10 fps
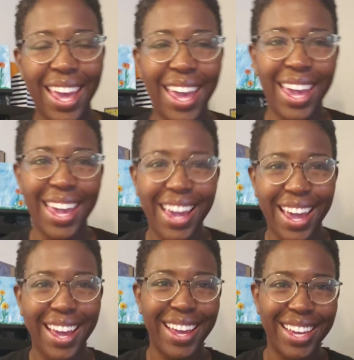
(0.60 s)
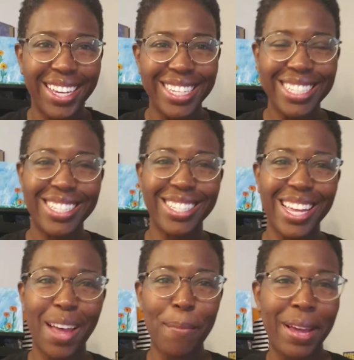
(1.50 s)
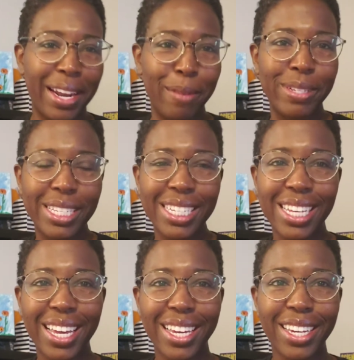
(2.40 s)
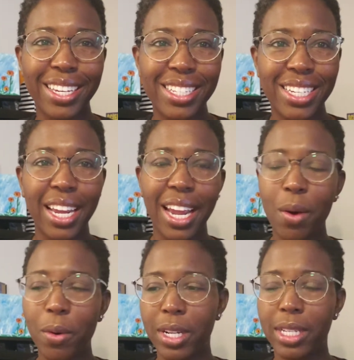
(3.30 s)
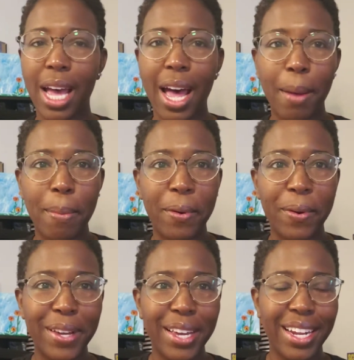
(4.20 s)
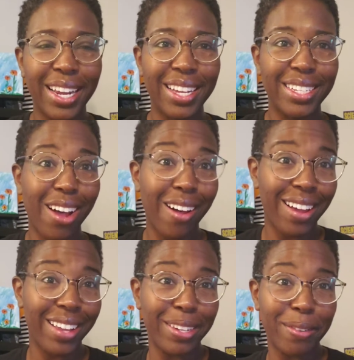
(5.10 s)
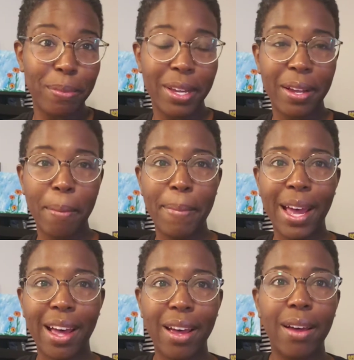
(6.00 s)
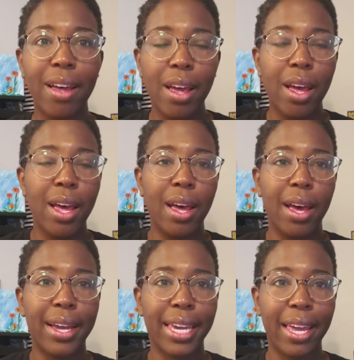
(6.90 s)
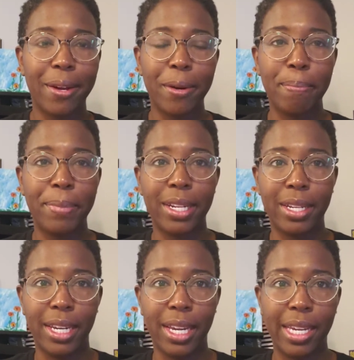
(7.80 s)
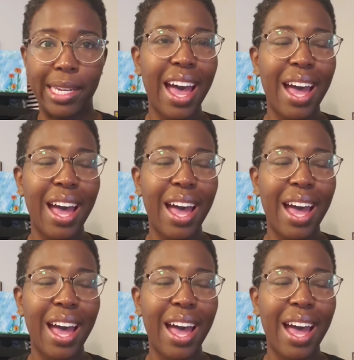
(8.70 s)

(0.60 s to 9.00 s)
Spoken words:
Hey guys, my name is Latanya. Today I wanted to hop on and talk a little bit about accountability.